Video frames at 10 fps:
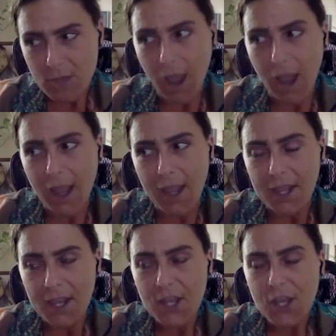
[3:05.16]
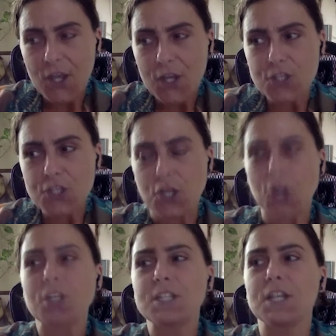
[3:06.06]
I
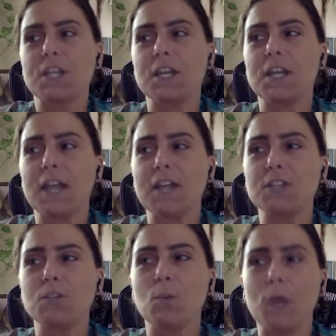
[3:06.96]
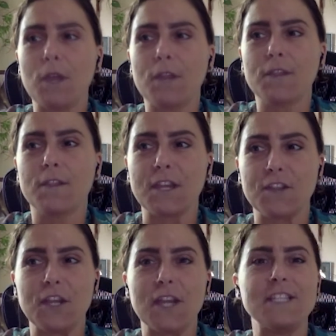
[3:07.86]
started to connect with
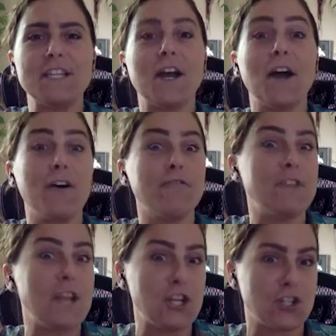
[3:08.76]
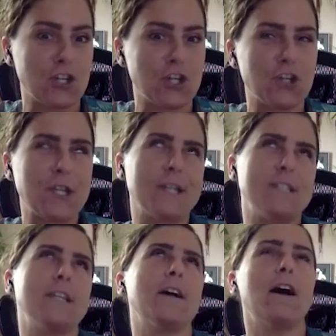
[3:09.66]
like the idea of nature, the
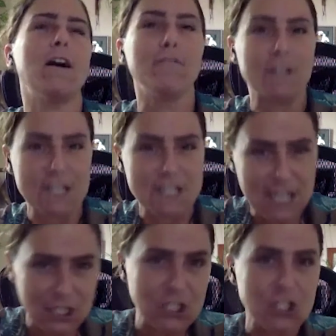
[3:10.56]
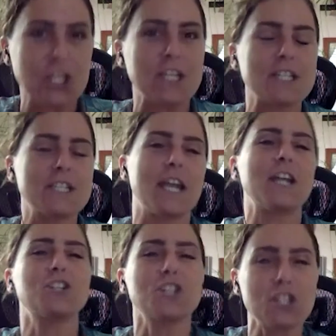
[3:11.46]
idea of an intelligence. And
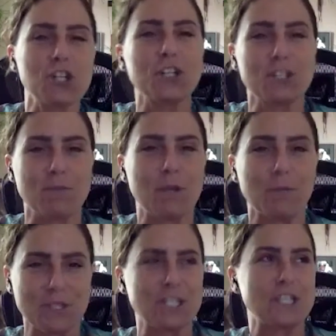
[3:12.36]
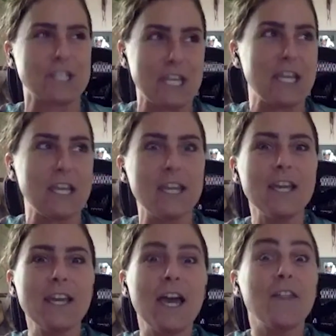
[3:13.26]
I just started to be able to see
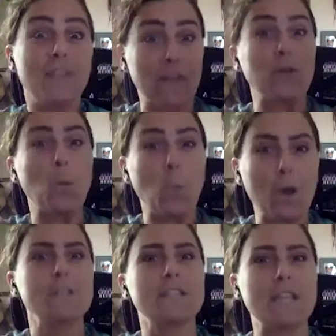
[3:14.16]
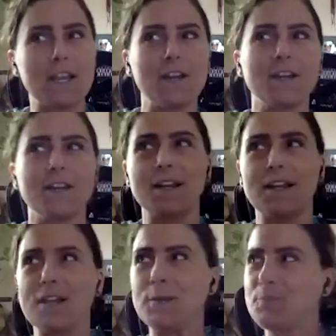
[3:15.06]
that there was like a